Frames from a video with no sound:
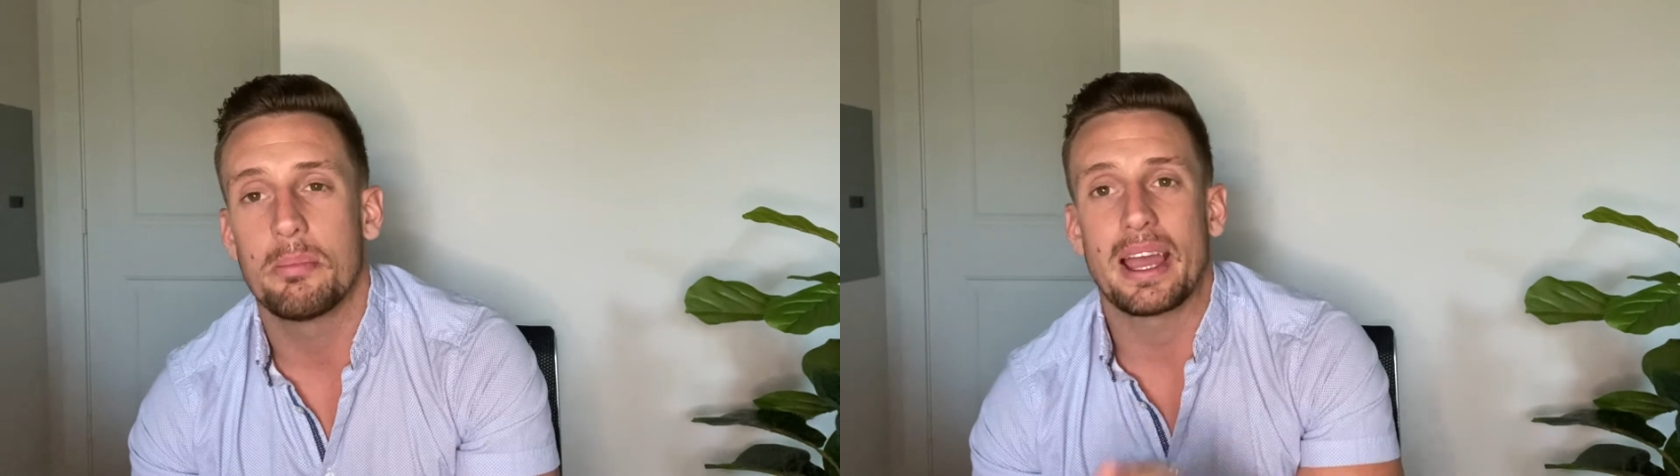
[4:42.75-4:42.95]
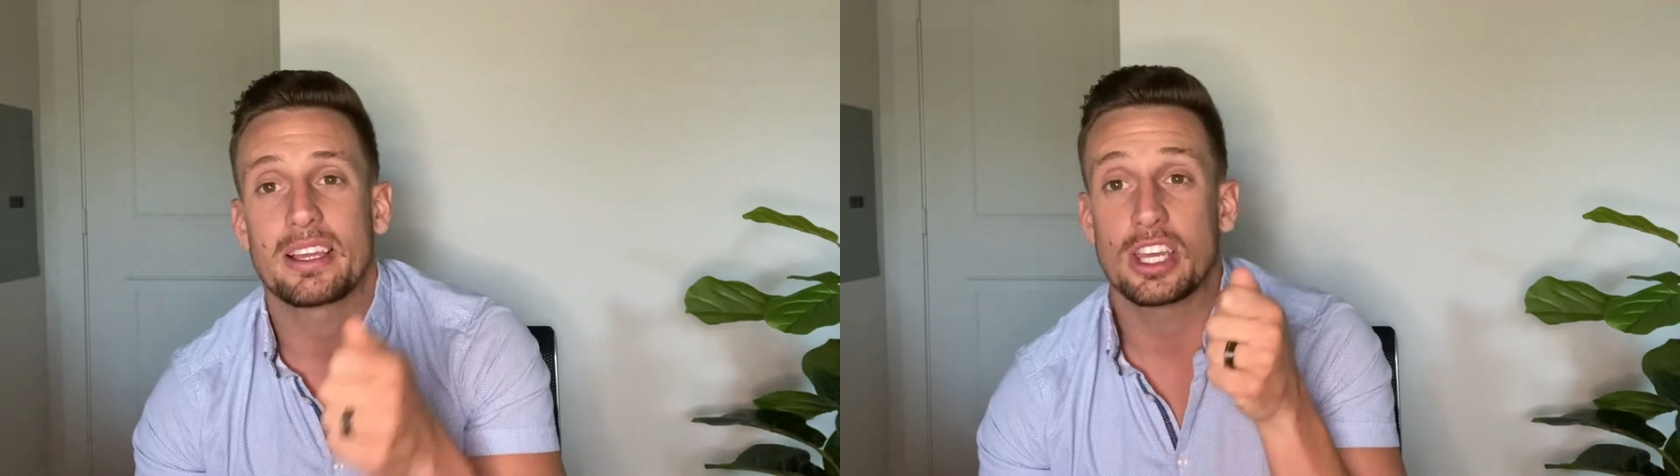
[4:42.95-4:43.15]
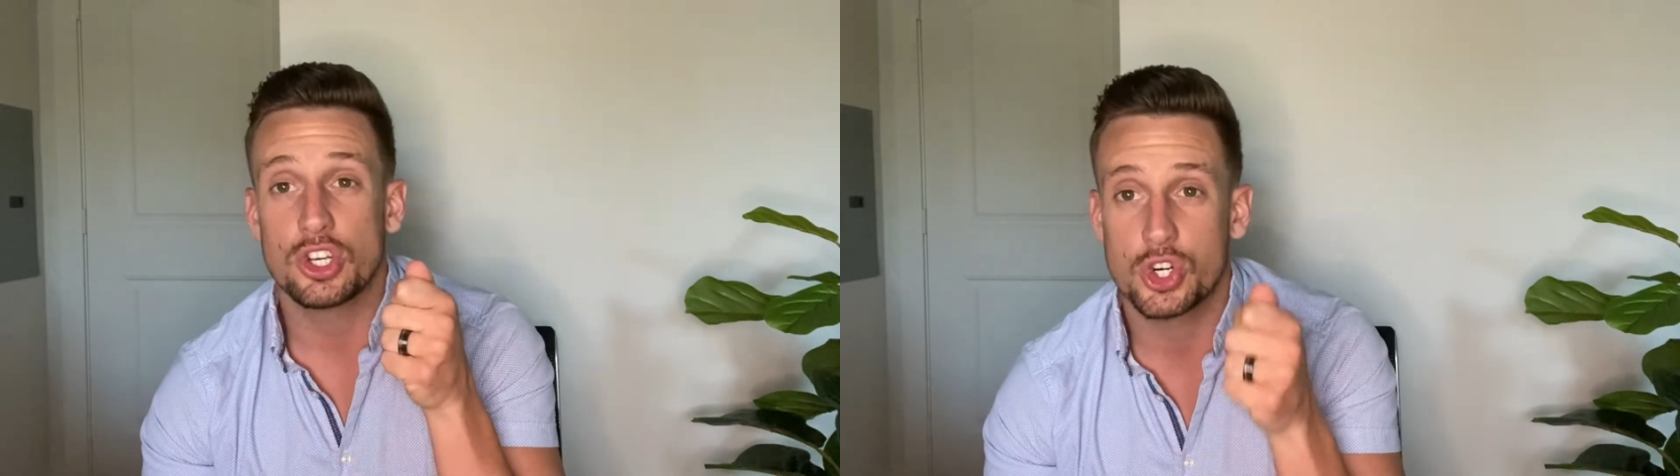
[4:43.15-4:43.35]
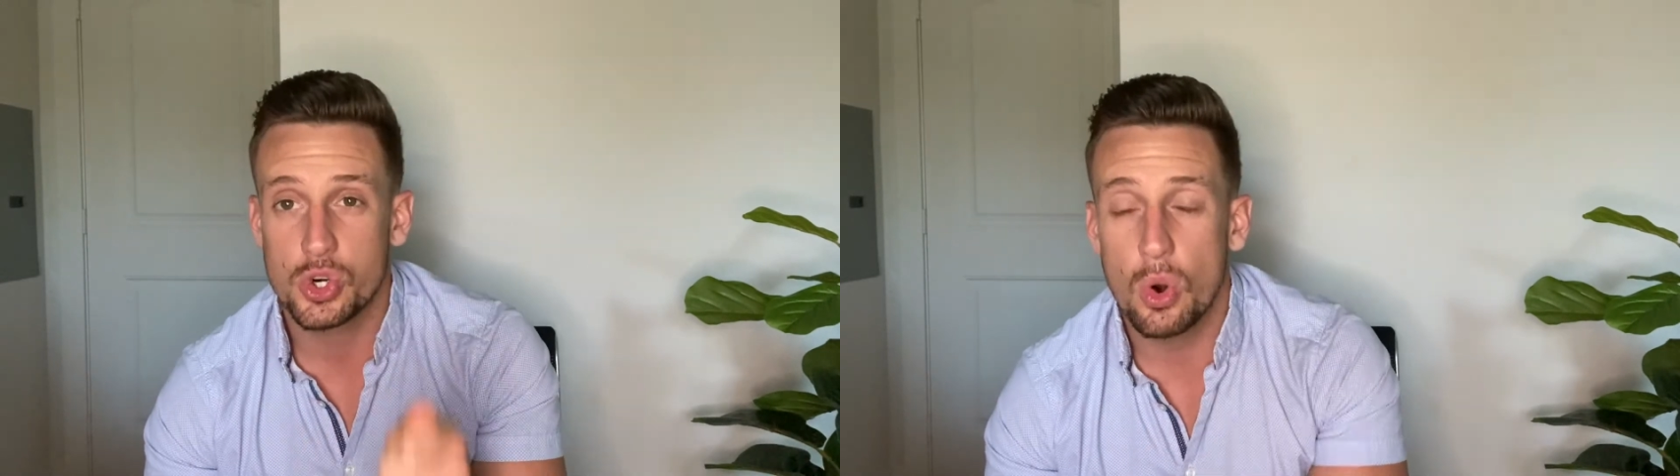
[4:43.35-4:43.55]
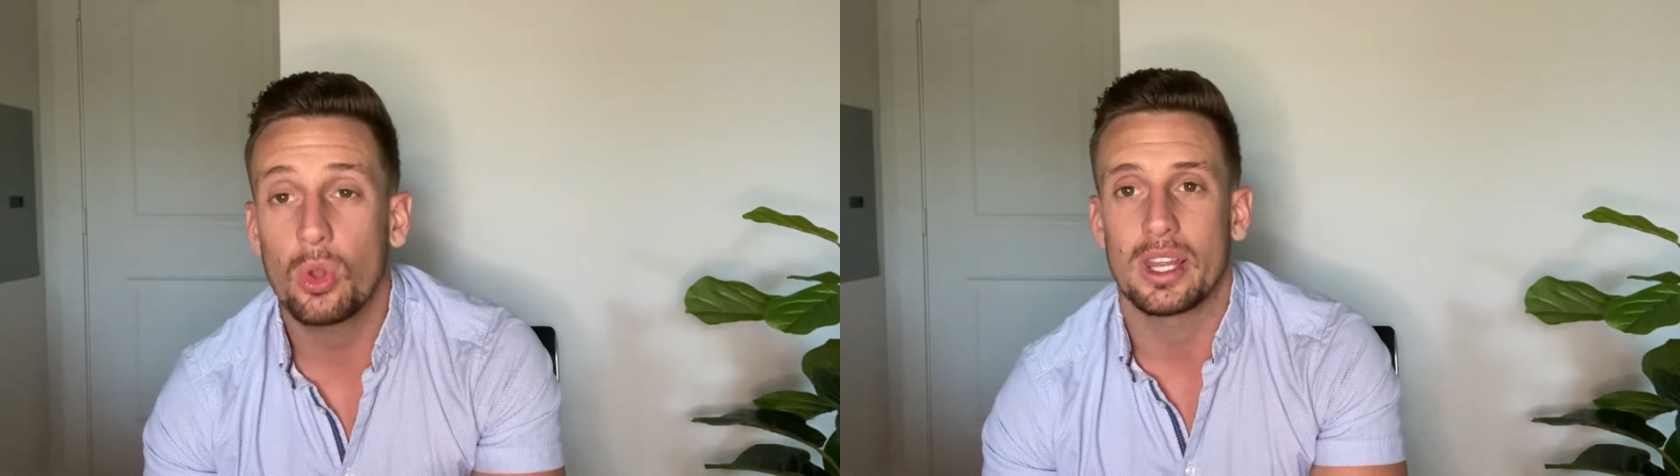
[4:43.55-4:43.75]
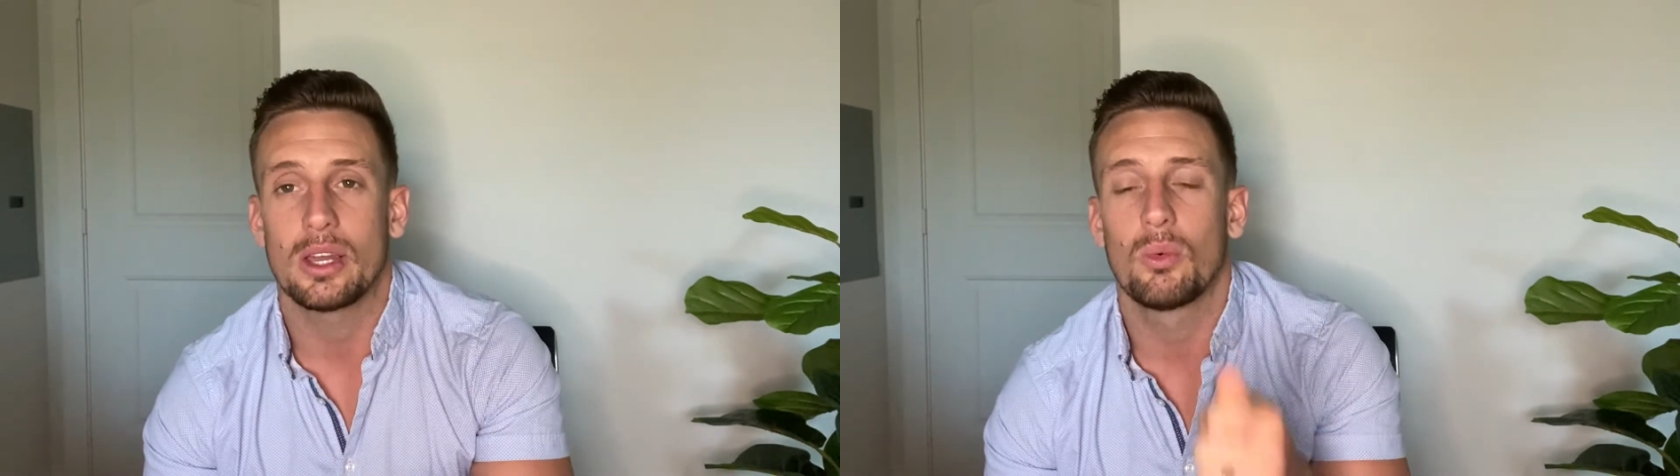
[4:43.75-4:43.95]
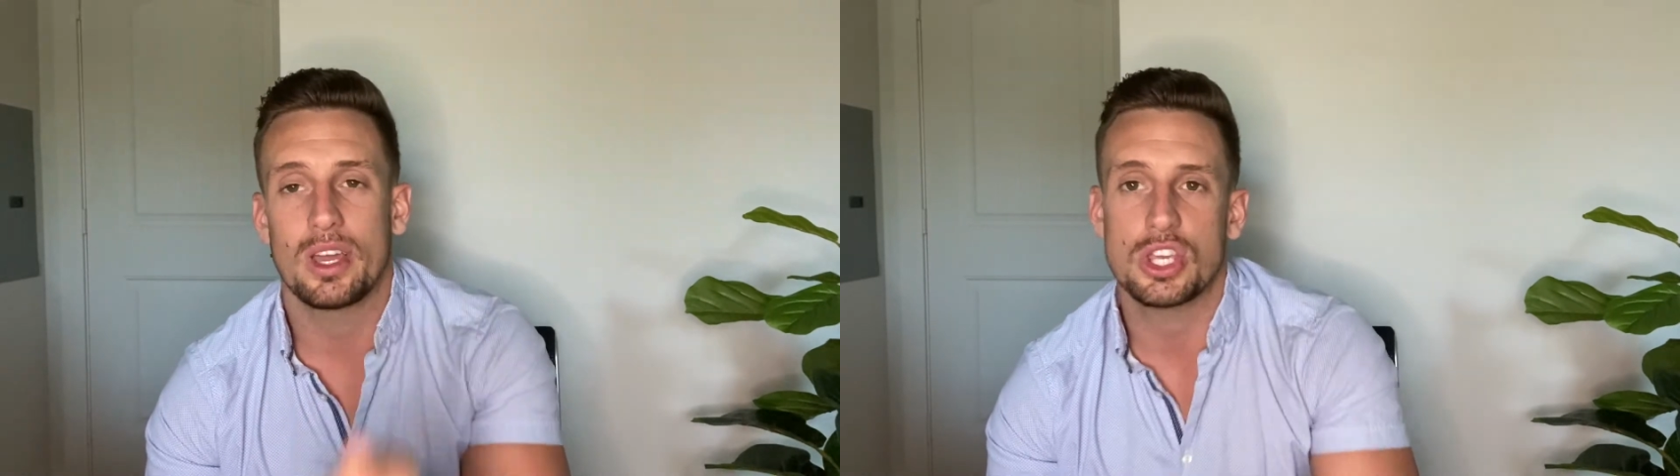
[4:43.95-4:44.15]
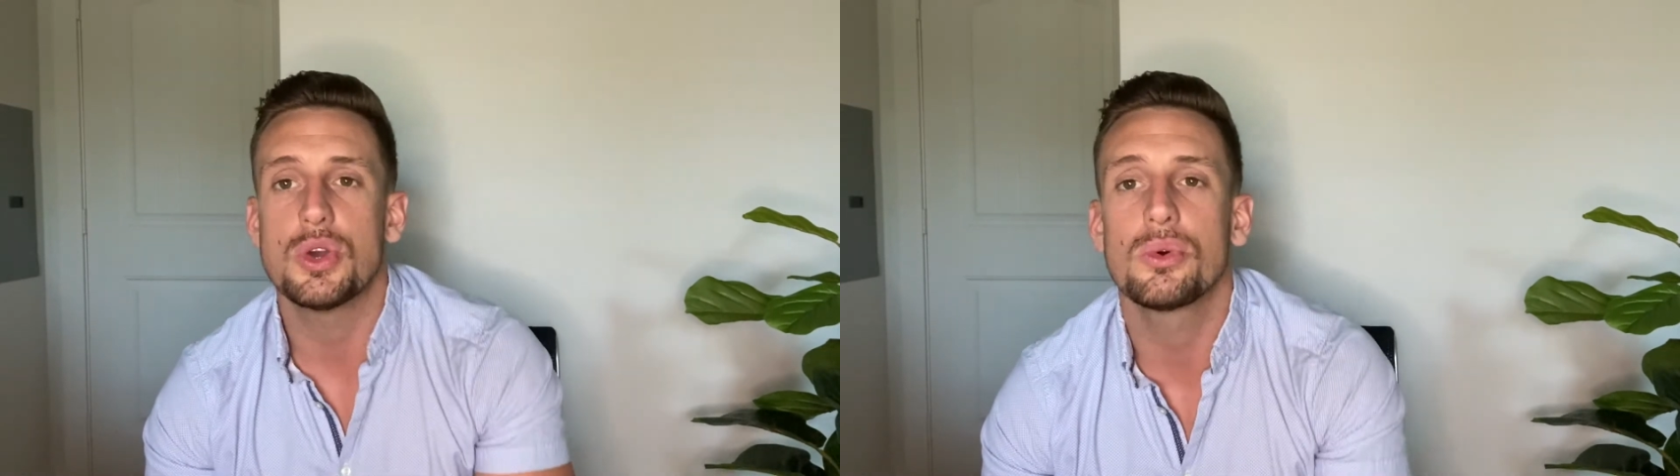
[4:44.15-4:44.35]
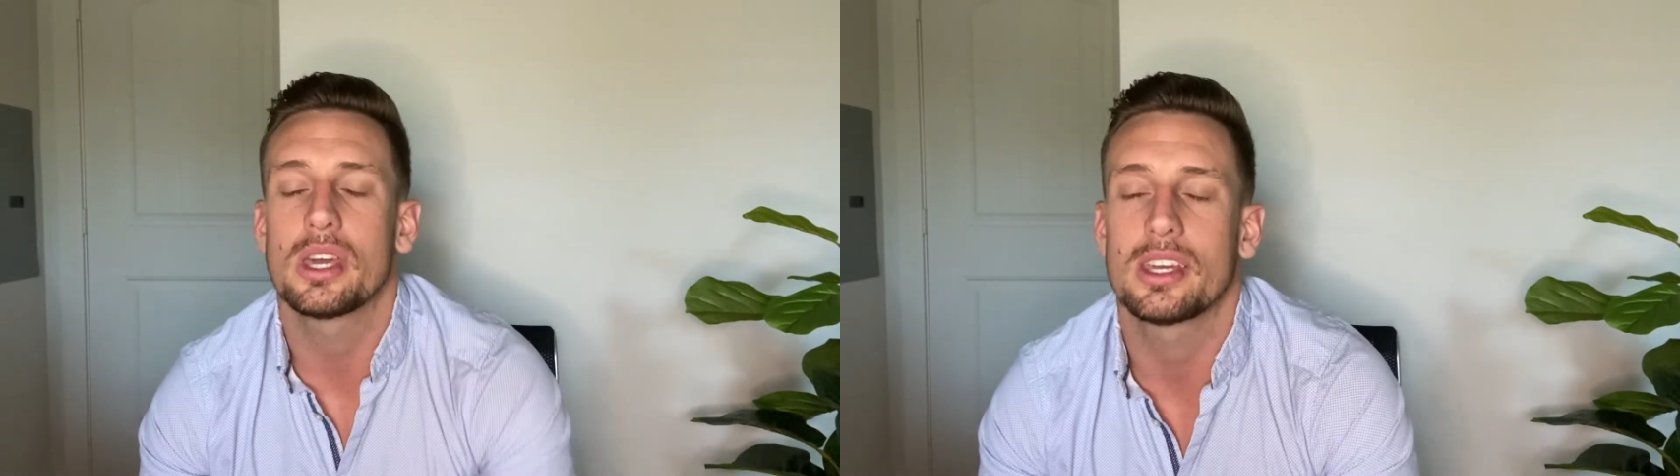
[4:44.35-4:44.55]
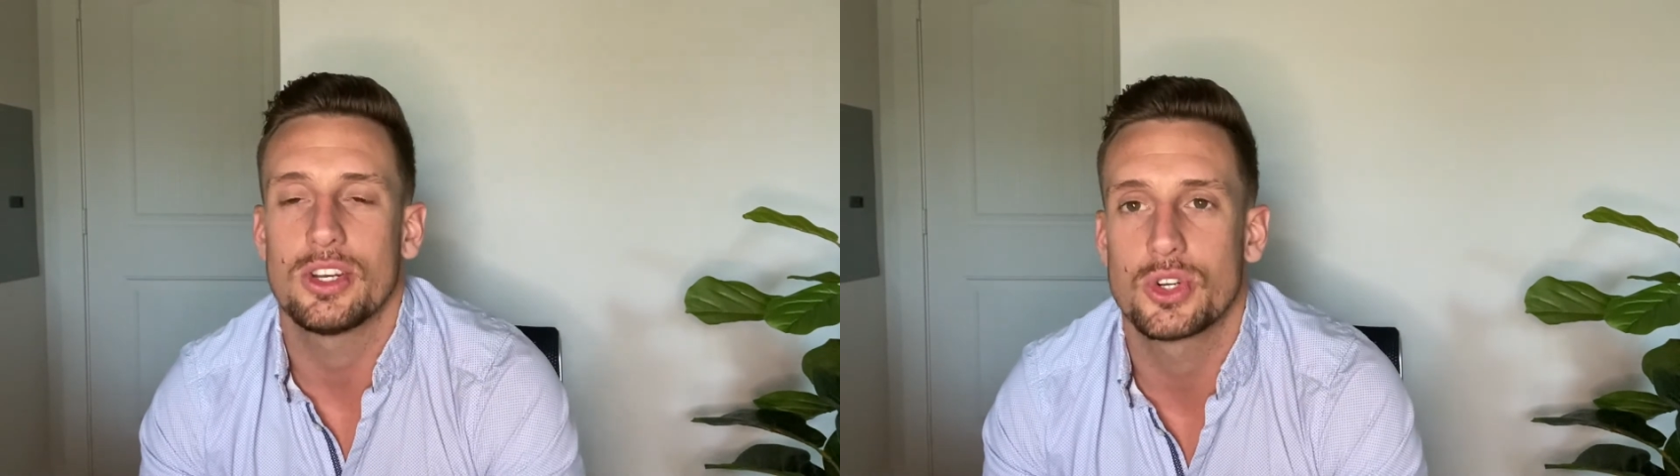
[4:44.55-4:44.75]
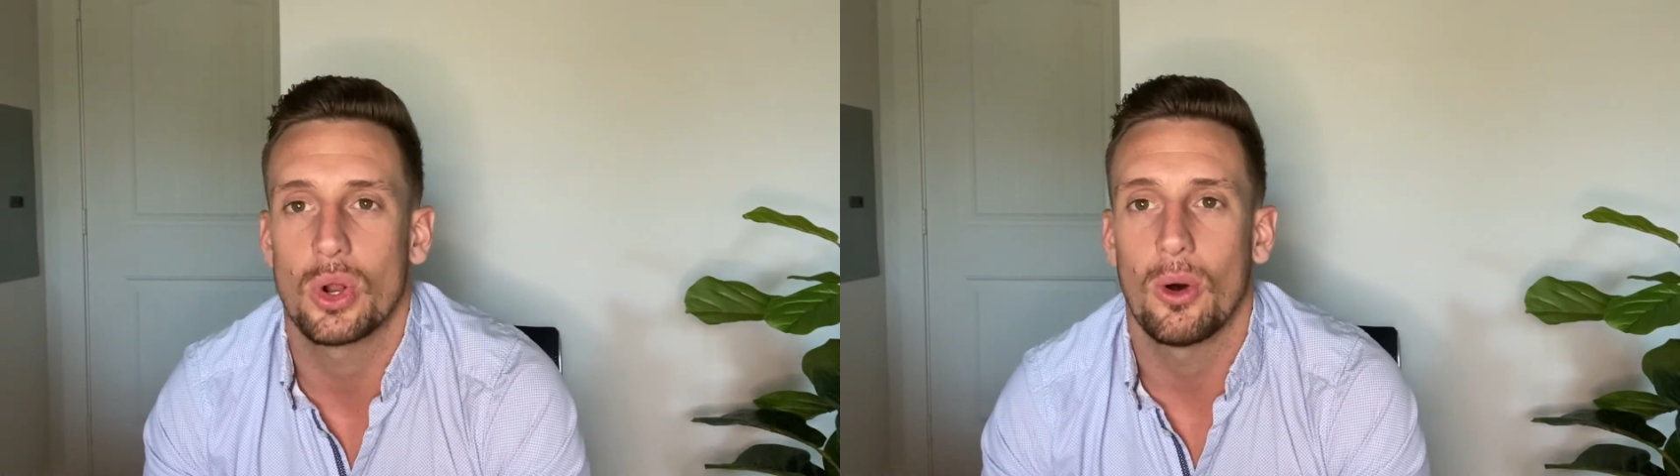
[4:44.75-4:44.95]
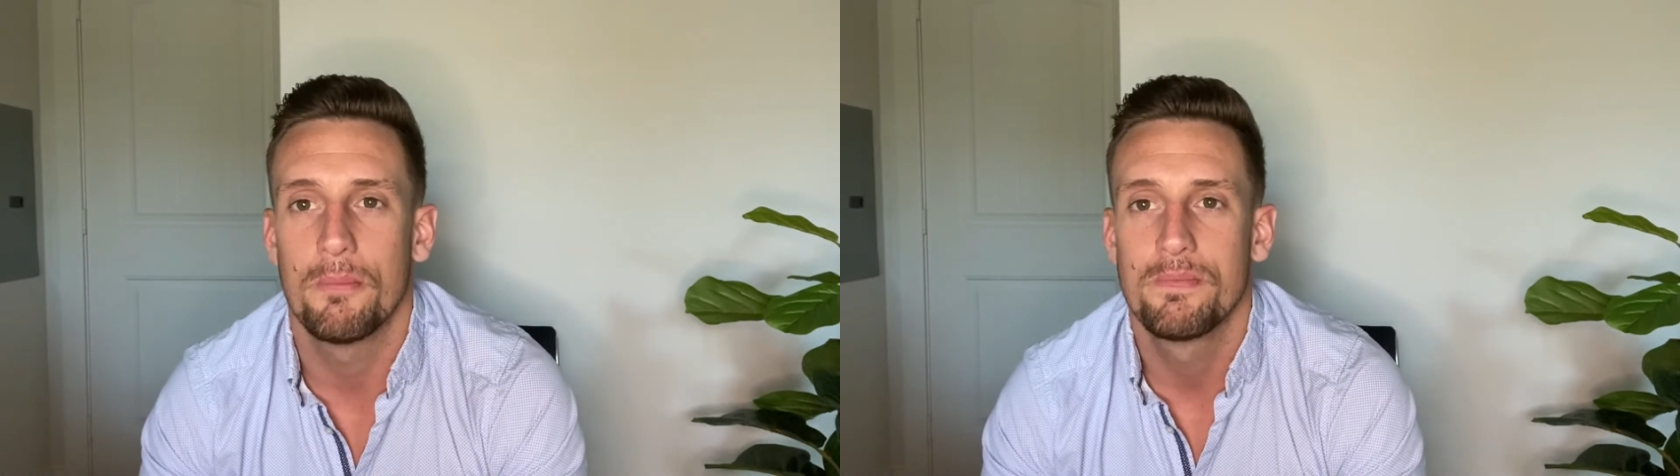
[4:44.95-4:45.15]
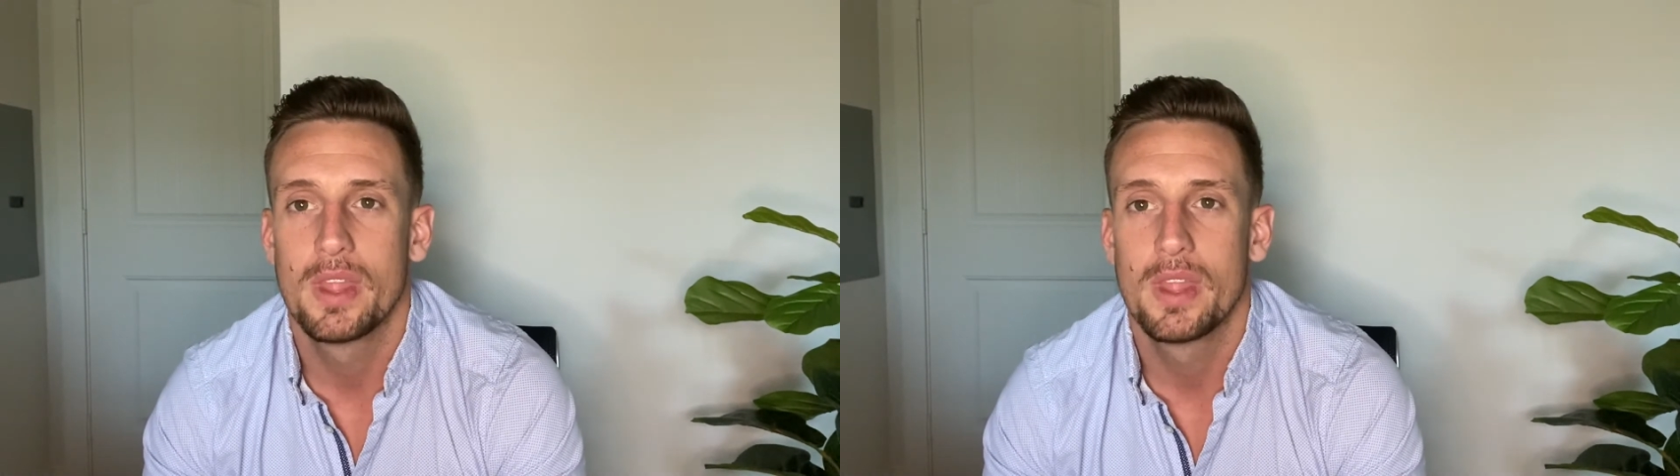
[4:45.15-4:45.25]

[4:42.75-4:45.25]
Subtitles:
by controlling what you can control.